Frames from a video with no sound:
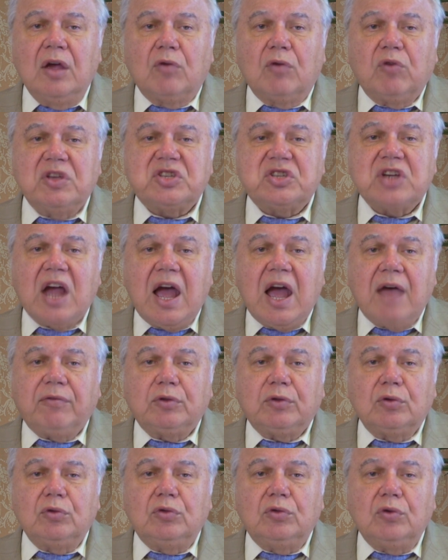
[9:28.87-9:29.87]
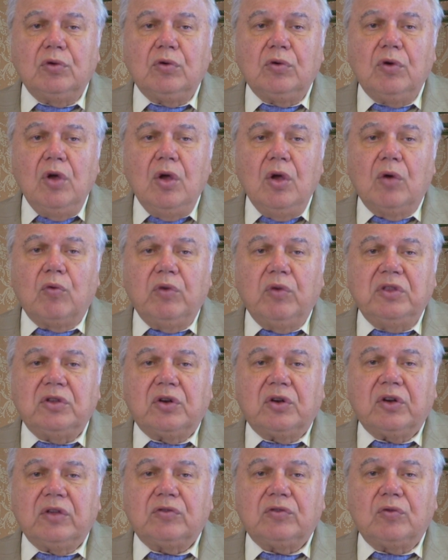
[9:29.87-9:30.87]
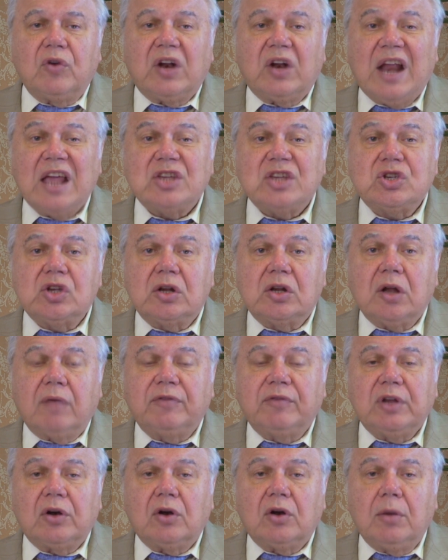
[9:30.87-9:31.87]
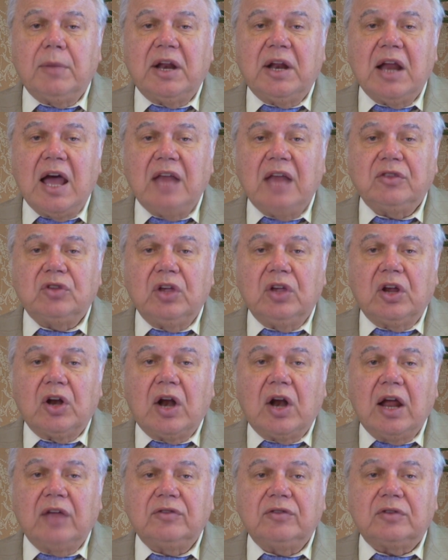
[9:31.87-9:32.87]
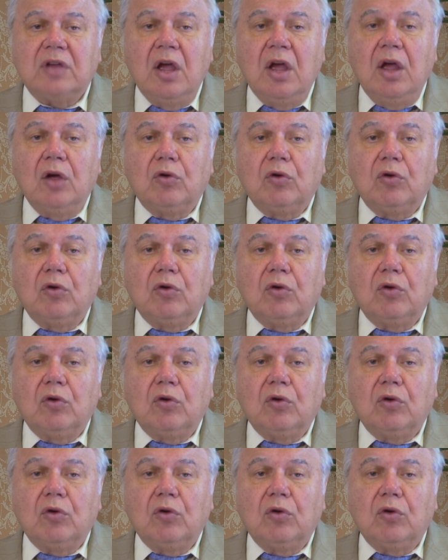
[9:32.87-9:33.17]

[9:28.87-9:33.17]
which have to do with the resurrection of the Roman Antichrist,